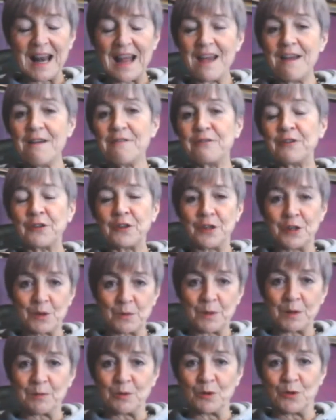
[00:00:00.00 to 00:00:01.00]
Everything that
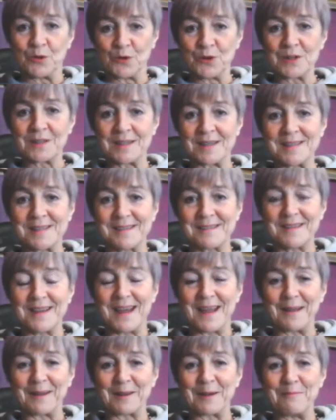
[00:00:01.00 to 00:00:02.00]
we will do in this
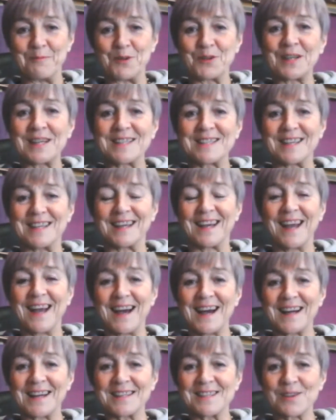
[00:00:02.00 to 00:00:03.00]
community
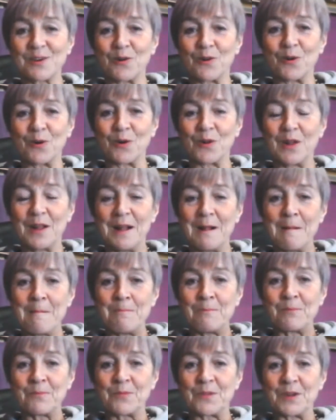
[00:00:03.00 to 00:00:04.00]
has got
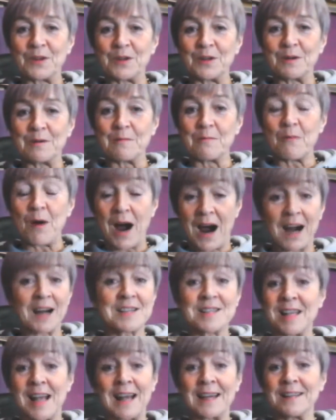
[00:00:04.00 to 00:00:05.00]
the
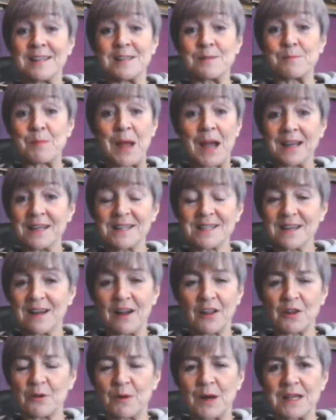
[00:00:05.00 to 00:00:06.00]
hard science behind it.
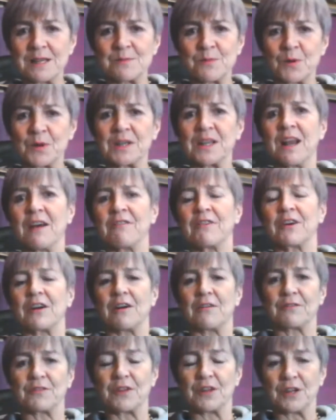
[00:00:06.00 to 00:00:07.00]
Otherwise, we'd never
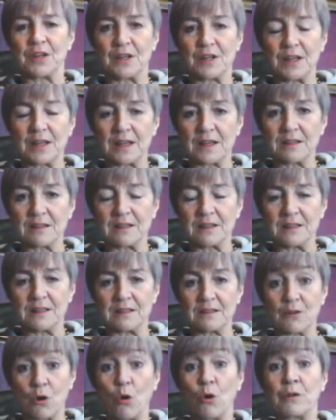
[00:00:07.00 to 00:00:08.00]
have the
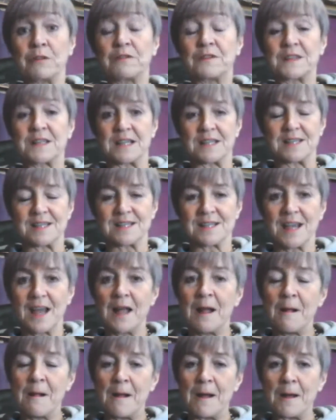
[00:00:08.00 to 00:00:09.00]
confidence
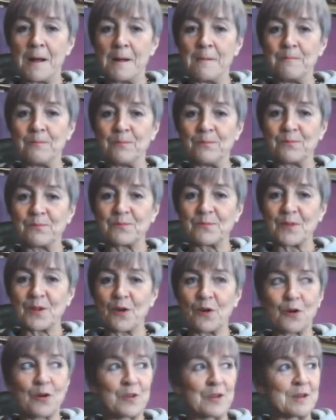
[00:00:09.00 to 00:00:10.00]

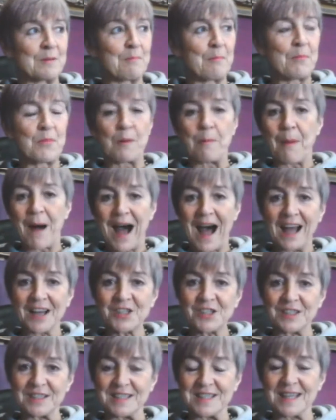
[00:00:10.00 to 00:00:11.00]
or the
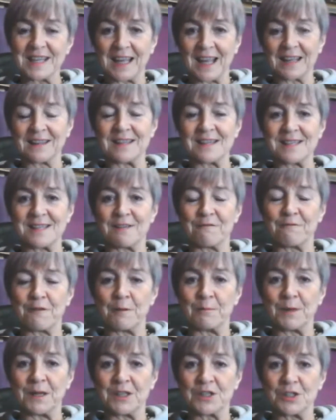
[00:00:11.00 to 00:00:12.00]
passion to get this
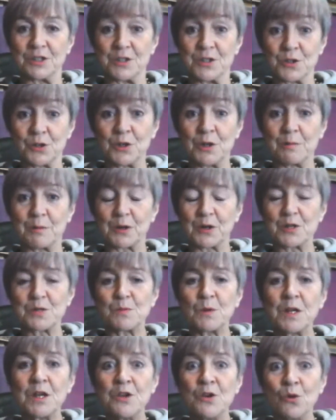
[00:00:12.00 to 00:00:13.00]
information to you, because
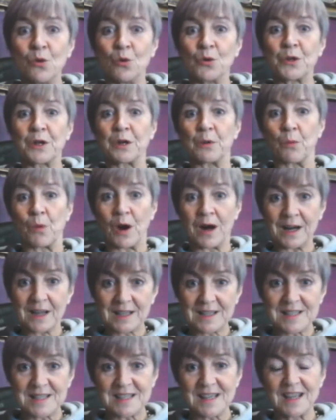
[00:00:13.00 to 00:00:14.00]
we know that it
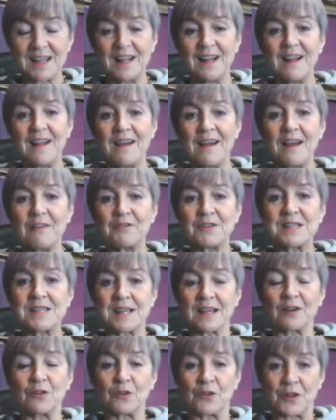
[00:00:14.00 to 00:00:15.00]
works. Every
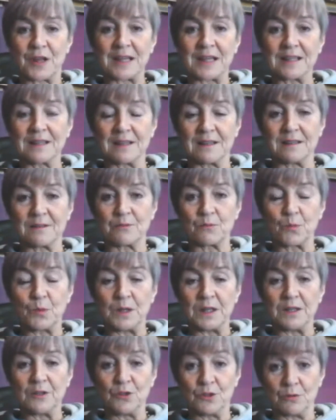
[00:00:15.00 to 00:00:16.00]
single thing that
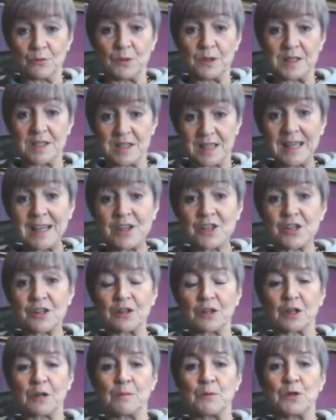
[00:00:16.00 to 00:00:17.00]
we teach at
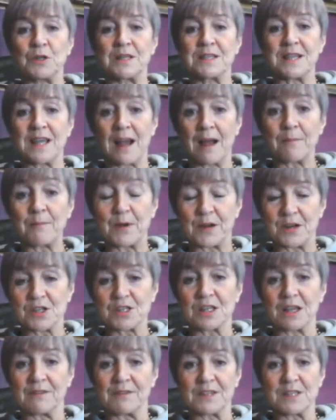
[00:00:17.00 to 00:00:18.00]
the community, I
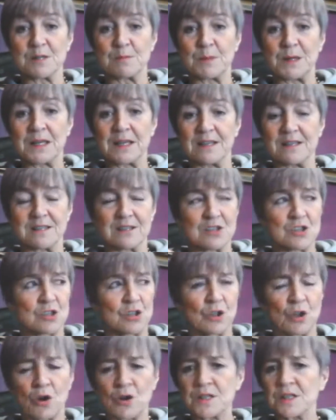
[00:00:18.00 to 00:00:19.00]
personally have experienced. There's
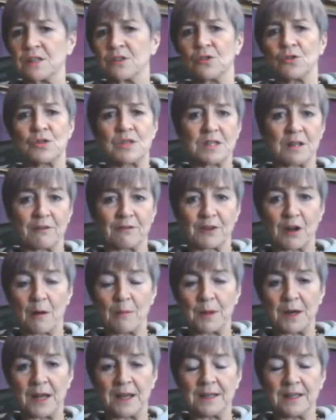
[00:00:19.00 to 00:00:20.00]
lots of new stuff
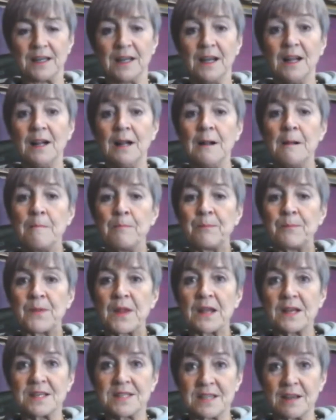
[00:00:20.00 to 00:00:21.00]
coming in,
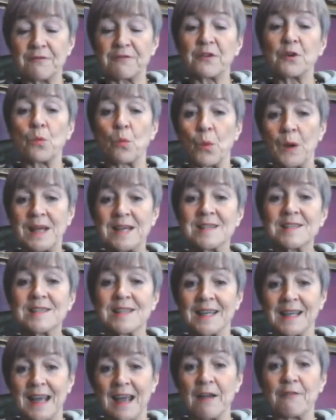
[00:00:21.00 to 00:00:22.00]
different ways
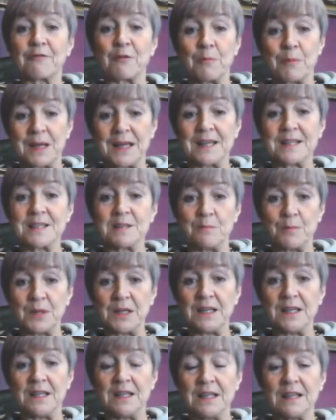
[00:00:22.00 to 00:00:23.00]
to get from A to
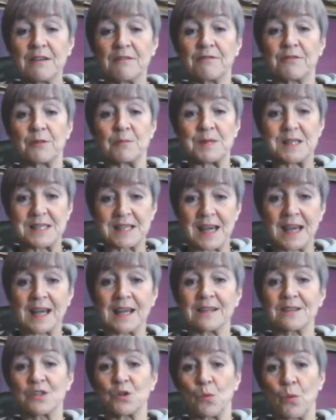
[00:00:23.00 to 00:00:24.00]
B, from
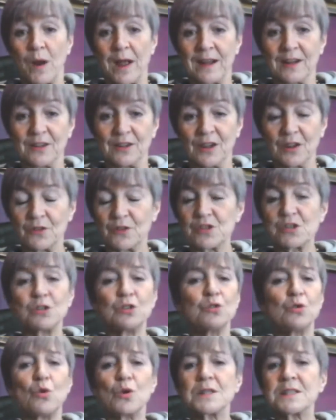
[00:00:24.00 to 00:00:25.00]
sick to well. There's
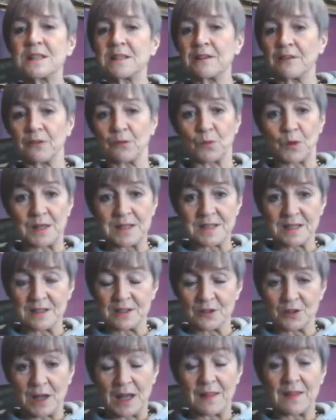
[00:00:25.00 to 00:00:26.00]
loads of different ways to
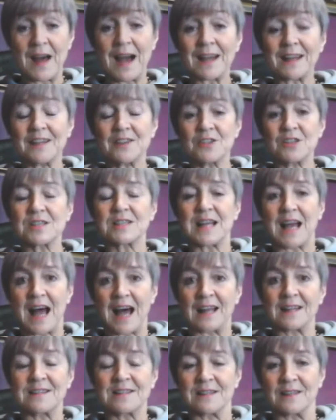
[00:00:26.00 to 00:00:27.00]
do it, and that can just
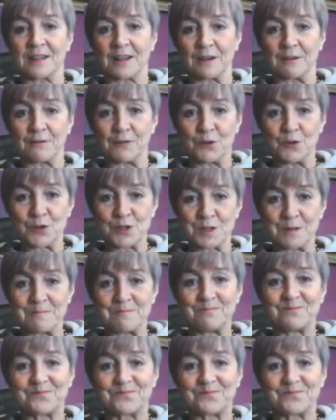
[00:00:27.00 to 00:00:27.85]
add to the confusion.